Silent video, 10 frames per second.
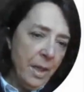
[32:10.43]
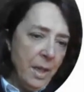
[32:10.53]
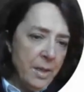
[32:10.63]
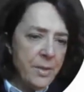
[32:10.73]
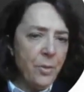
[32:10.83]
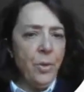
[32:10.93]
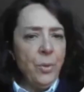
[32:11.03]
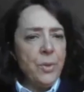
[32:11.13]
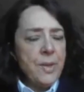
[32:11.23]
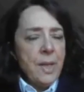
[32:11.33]
So
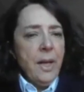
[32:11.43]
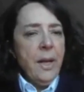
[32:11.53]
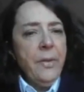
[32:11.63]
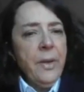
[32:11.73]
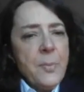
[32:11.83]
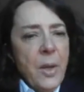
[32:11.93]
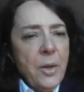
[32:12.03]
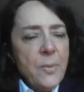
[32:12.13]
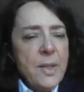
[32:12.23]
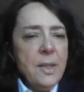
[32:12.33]
these
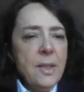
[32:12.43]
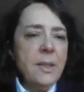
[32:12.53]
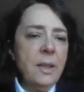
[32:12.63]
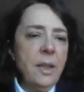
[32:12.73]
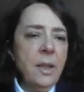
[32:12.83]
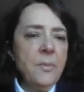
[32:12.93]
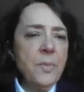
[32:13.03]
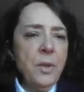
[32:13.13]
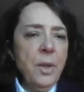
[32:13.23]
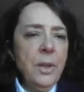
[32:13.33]
biopsies that I am
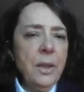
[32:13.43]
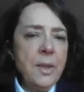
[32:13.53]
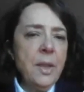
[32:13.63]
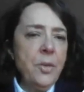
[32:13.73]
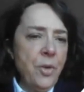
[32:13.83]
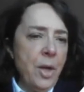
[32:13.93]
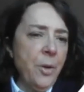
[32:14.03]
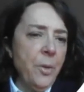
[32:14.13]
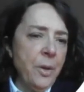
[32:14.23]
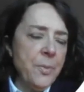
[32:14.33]
showing, these are
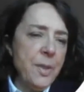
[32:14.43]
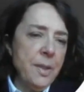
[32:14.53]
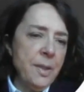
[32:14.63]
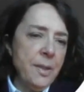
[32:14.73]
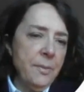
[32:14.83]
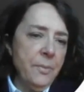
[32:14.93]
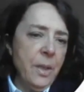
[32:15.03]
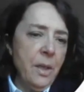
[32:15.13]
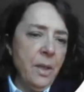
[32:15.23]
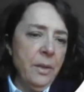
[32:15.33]
cryobiopsies,
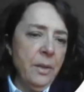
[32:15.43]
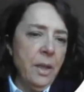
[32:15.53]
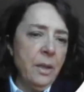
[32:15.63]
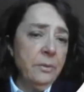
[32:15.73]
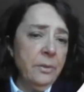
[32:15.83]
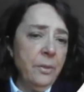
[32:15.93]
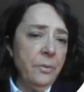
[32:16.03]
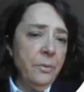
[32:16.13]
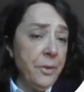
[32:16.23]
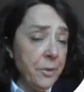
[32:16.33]
and they are
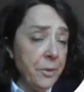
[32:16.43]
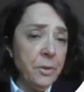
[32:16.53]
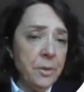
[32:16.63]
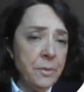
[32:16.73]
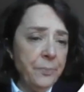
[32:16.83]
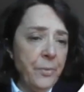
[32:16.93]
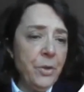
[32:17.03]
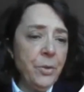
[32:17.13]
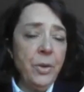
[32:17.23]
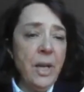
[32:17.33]
very good.
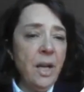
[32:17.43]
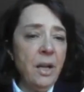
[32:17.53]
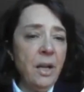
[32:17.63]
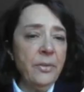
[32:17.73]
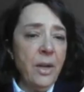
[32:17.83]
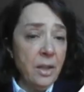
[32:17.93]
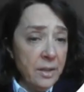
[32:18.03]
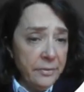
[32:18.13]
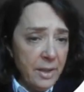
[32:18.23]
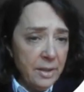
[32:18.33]
You don't have
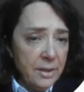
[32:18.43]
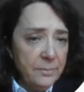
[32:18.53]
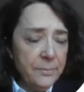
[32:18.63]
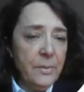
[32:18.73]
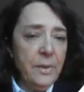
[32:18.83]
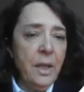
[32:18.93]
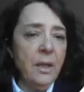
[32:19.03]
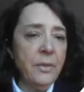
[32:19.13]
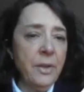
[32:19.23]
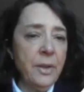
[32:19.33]
artifact. They
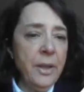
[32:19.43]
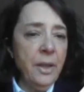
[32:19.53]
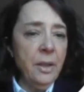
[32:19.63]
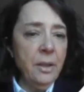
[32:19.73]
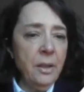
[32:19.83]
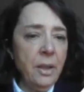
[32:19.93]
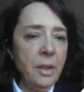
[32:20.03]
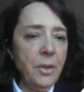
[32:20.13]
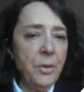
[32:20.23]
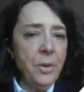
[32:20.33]
are very,
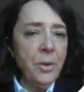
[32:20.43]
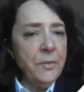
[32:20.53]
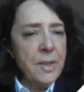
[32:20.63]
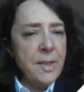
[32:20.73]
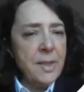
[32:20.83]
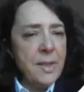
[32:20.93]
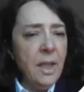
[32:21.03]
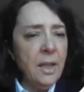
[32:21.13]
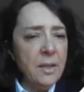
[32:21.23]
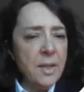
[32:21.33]
if the
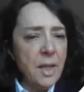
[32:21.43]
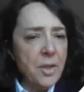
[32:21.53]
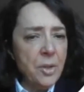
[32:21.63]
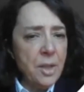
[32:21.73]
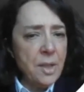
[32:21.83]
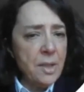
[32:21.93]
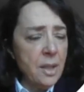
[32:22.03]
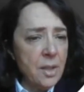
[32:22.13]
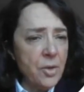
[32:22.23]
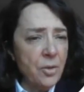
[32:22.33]
staining and the section
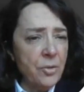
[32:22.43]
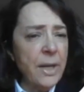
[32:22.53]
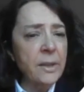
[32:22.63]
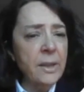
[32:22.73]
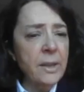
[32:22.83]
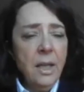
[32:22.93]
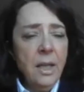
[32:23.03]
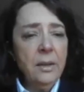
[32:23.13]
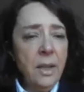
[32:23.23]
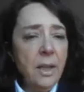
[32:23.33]
is correct,
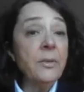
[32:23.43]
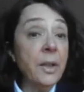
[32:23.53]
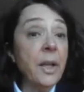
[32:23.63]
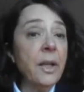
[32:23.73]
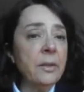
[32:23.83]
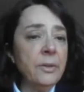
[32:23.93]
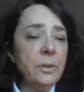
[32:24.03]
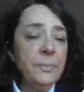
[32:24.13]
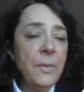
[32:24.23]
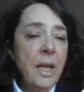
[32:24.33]
they are very
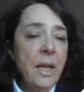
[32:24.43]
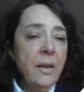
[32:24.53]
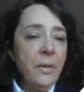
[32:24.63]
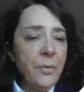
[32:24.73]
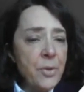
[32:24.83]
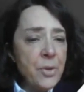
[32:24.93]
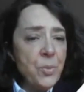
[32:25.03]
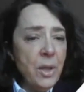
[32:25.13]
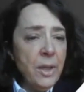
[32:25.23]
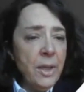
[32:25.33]
helpful. The first
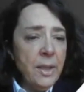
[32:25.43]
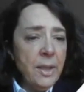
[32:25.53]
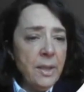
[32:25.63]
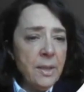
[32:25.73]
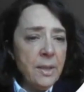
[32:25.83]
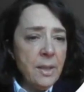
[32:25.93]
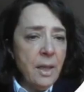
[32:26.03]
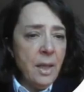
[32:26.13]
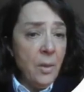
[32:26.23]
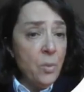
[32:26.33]
one is,
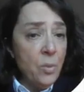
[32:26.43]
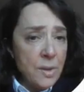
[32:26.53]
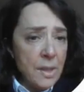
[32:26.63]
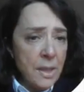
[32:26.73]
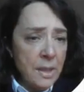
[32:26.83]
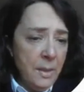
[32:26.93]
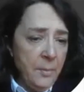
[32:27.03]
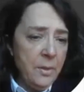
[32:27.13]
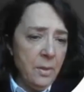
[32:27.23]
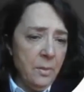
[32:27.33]
it was an
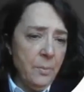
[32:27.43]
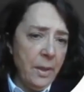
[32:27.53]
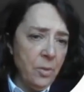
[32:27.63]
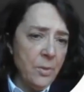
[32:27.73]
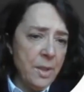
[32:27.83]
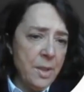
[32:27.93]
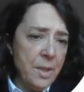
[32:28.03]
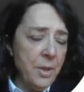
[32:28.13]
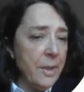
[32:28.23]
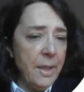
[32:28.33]
atypical
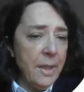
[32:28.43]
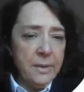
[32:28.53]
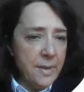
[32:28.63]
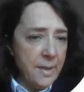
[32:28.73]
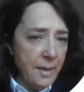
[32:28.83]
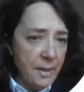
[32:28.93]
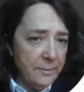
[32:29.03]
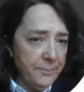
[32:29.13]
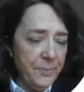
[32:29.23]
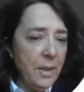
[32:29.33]
mycobacteria, but I didn't say that.
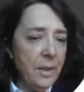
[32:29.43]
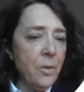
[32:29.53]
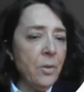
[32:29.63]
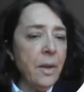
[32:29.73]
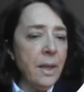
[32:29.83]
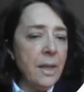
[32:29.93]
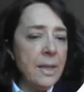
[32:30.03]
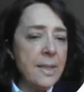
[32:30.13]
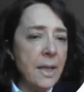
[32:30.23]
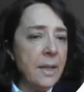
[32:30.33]
The only thing I
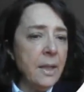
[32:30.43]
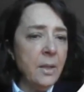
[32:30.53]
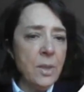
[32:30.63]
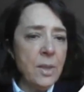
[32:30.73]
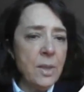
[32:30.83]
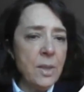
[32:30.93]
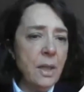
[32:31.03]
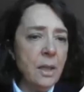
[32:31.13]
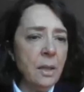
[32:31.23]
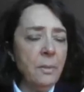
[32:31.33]
said, it was
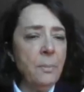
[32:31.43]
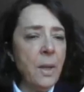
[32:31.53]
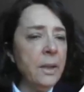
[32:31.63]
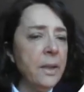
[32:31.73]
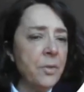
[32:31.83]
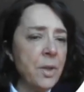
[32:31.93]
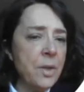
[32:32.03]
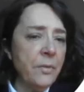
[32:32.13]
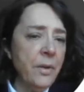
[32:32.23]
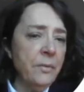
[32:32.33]
a mild
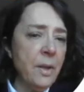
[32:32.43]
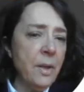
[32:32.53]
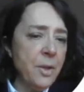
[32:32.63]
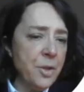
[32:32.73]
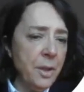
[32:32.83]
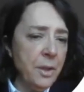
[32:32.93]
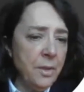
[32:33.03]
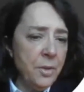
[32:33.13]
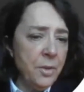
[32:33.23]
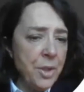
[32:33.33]
increase of inflammation in the
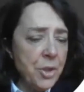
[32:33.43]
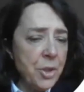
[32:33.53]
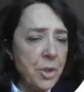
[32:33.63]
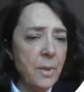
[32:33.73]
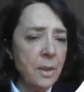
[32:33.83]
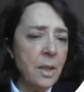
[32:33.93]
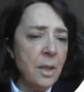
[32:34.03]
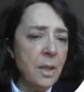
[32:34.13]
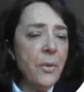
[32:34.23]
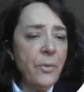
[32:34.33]
interstitial and
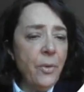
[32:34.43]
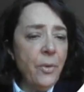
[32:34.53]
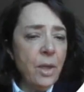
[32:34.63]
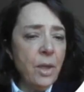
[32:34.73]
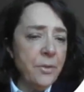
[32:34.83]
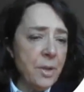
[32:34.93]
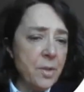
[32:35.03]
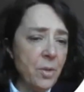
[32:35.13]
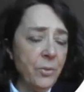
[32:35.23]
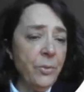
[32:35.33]
focal areas
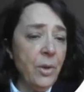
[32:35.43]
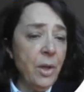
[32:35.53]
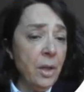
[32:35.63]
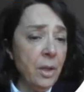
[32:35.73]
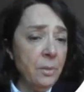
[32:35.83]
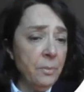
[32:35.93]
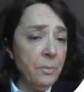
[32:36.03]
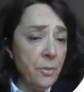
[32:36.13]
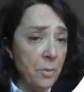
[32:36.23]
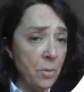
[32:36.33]
of
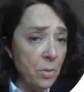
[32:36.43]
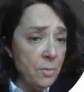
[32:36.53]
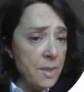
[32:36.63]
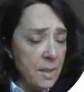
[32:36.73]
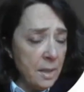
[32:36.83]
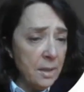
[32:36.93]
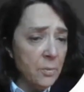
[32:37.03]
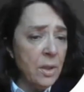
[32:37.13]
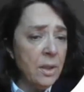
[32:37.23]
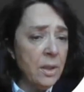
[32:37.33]
granulomas. That the
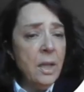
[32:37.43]
one,